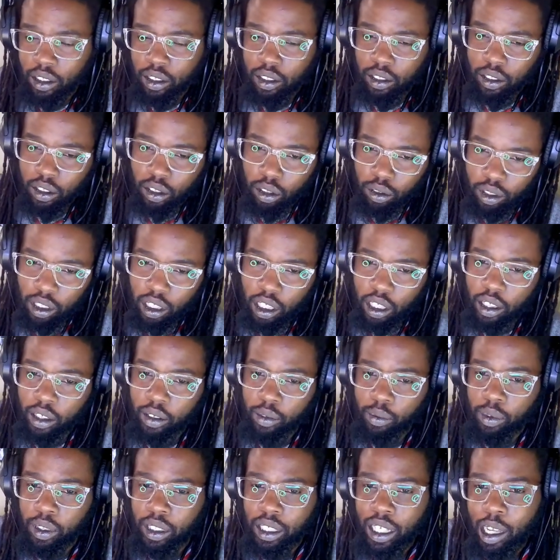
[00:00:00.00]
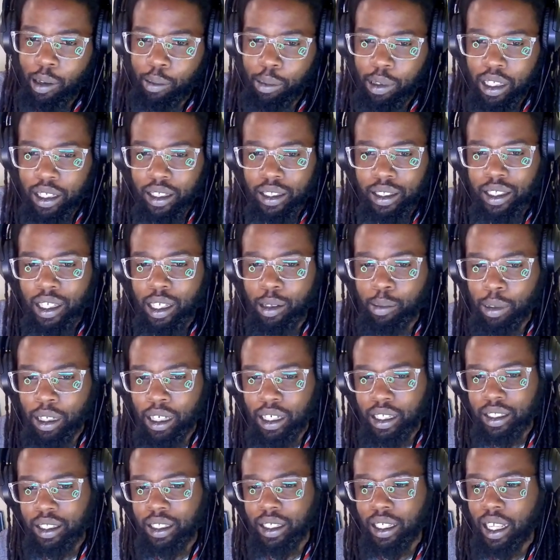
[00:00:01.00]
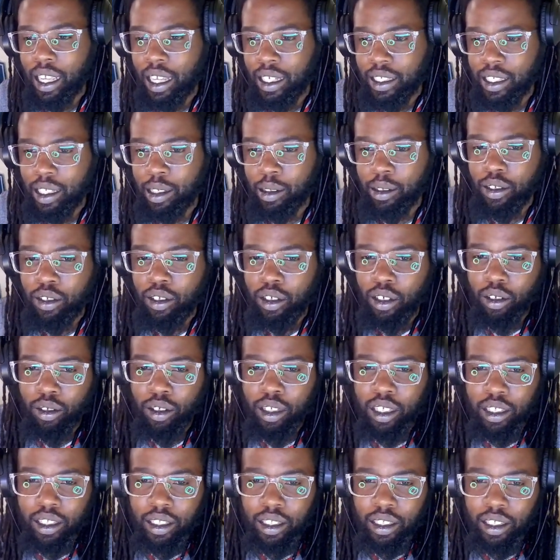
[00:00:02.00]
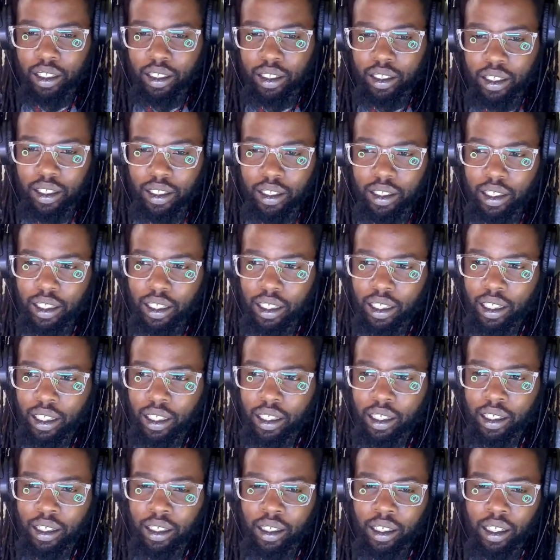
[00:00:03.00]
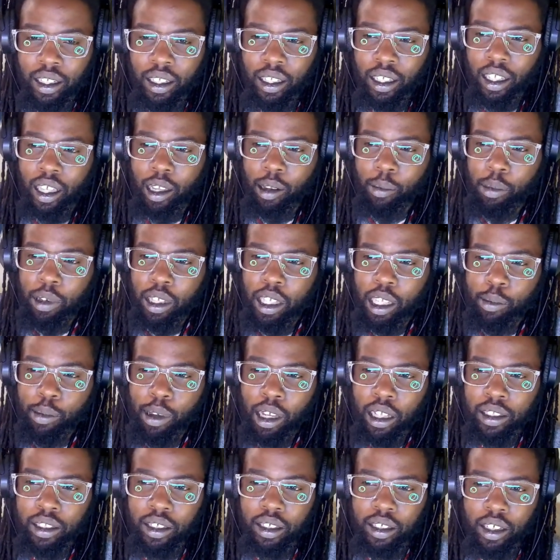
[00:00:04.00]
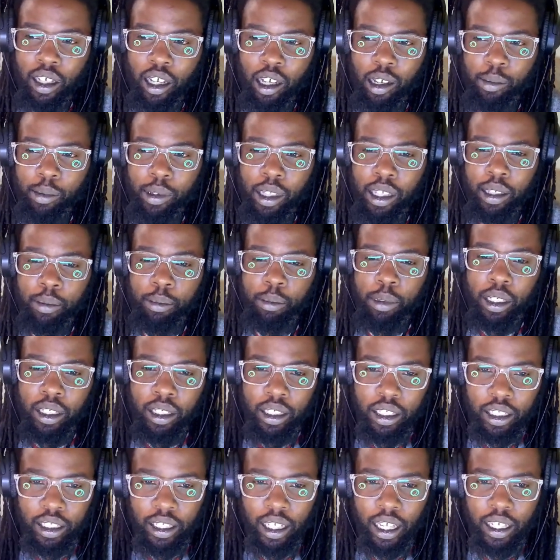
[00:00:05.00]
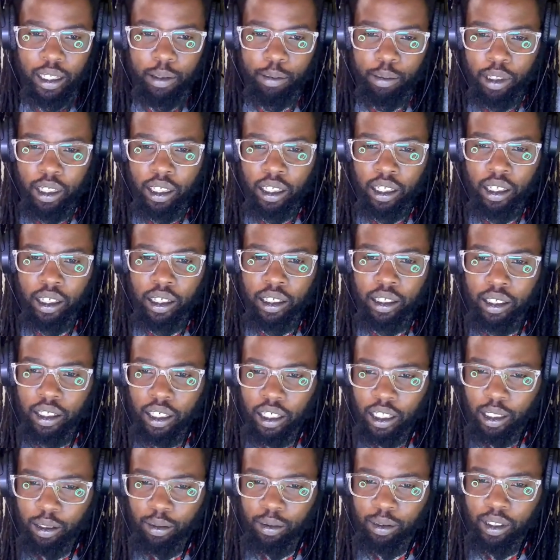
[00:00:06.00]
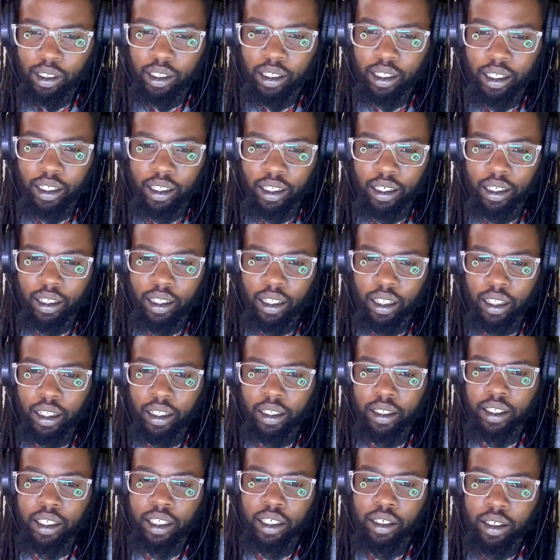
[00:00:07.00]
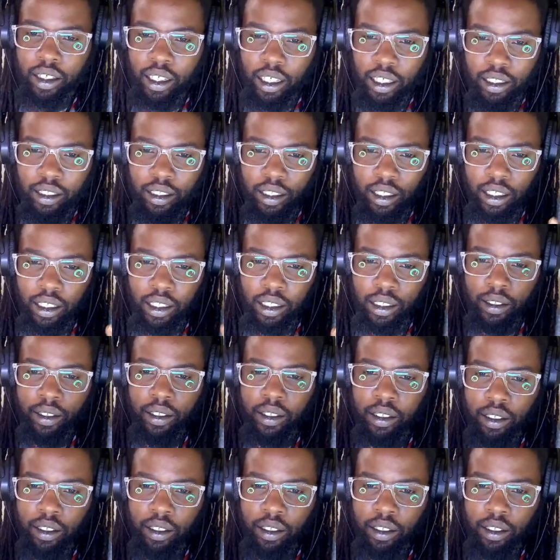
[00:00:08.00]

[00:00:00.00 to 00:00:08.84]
So, yeah, with that being said, man, this is the last, you know, this the end. I'm going to get back to y'all, man, but this has been another one. Until next time.